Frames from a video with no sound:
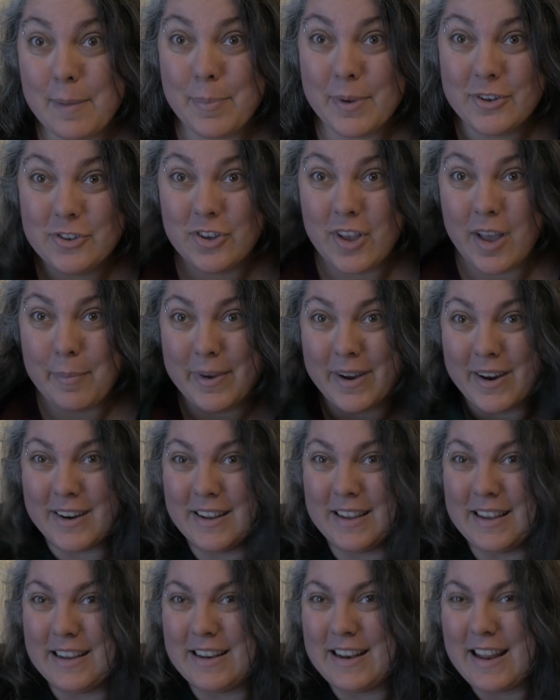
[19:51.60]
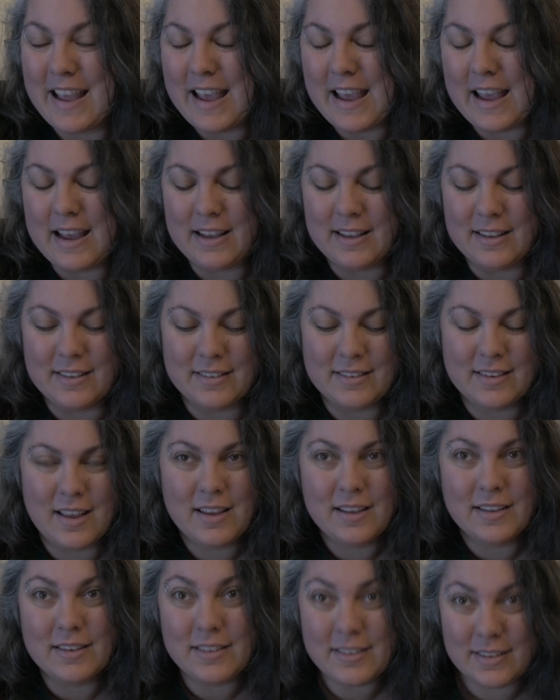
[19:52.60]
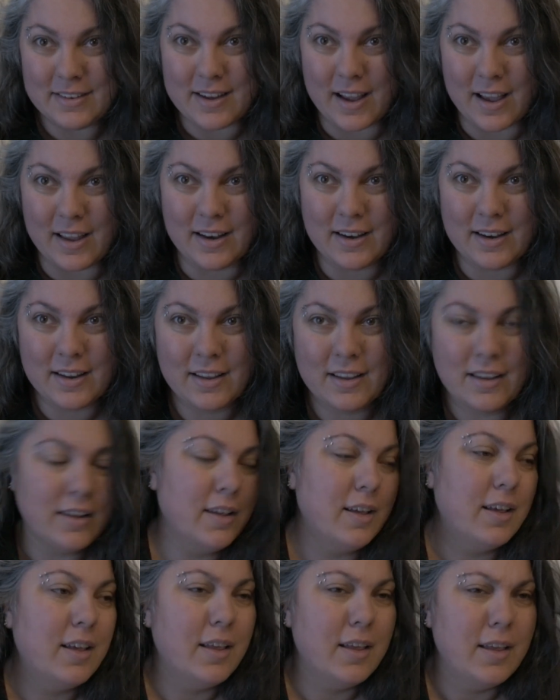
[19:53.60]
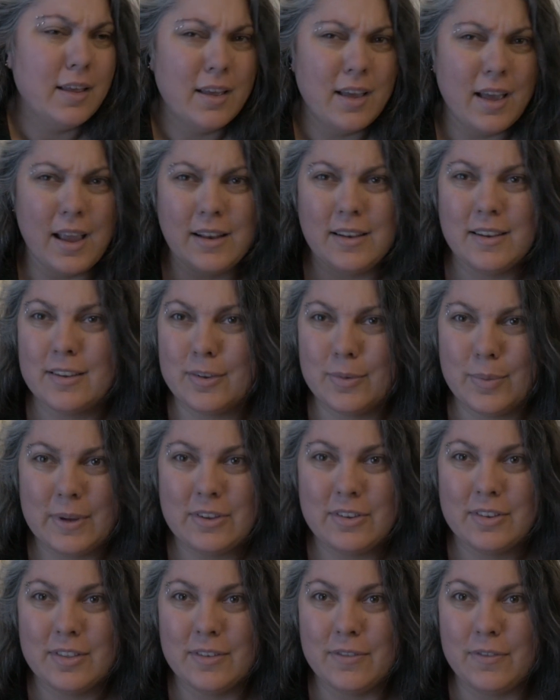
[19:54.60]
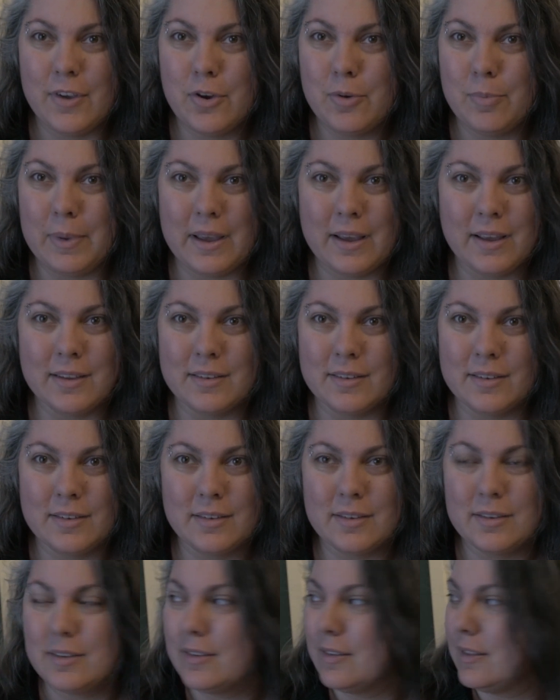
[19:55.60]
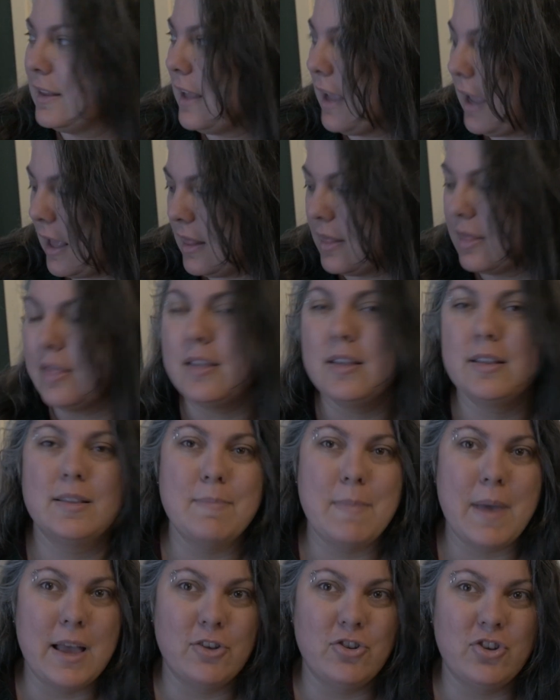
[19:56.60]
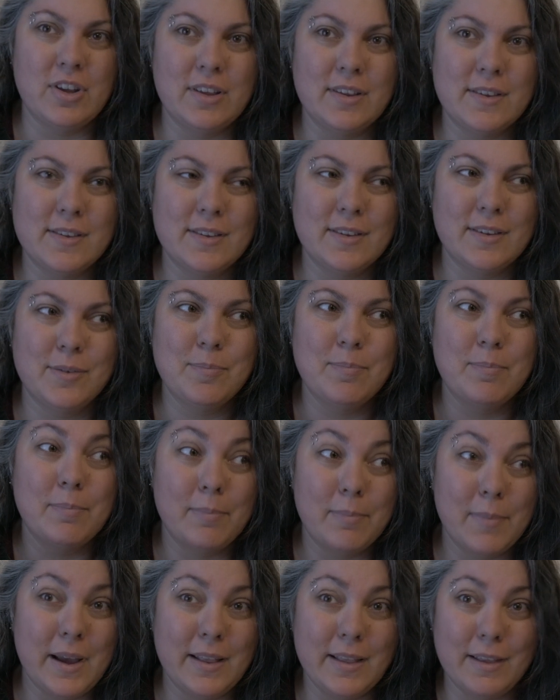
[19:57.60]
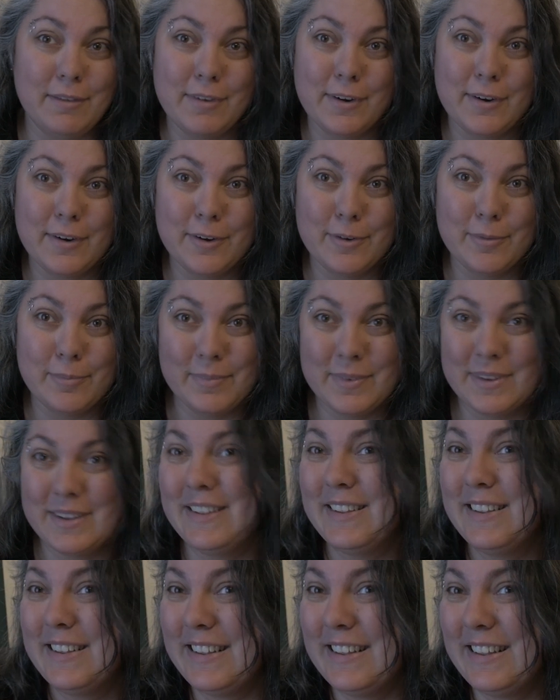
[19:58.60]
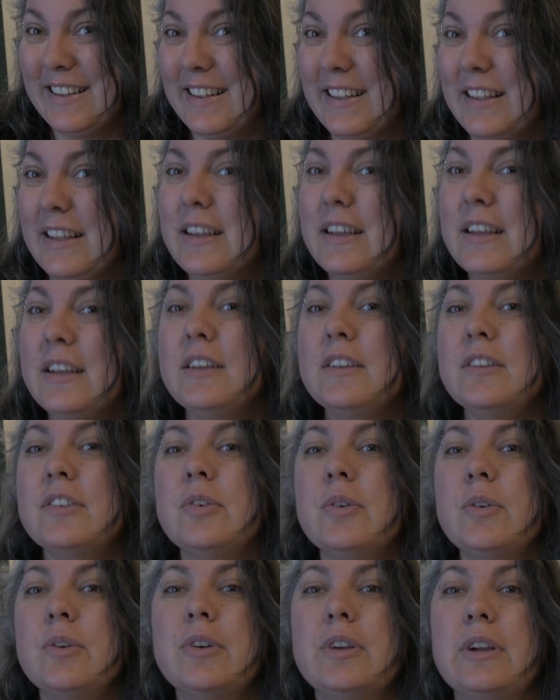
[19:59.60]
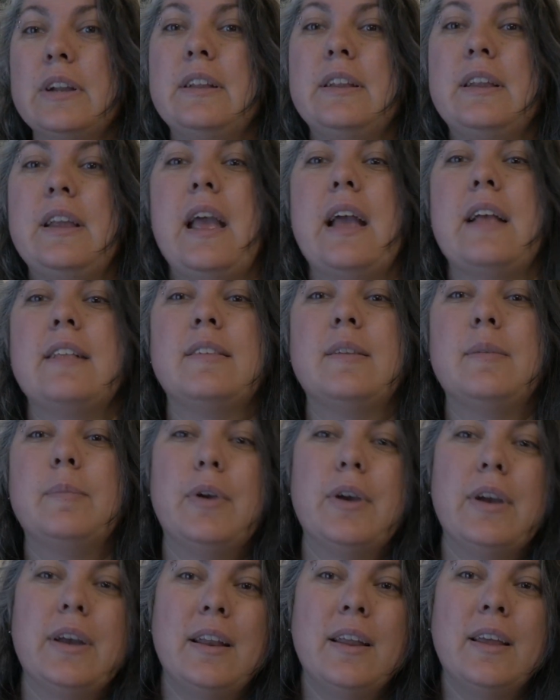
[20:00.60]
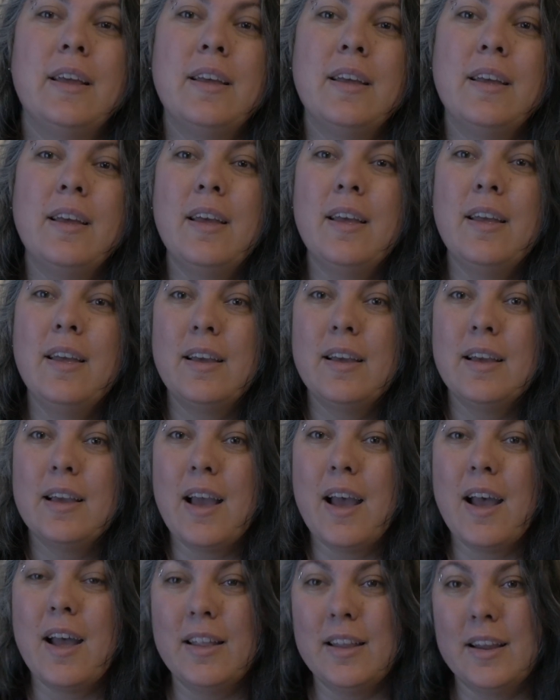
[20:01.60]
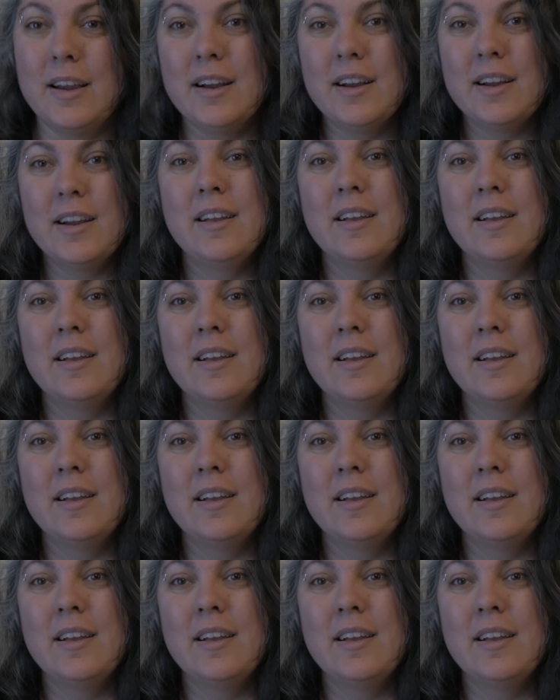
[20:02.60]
Bookshop cardigan is done. I had to switch the view because this matches my living room. So in order to get some good color,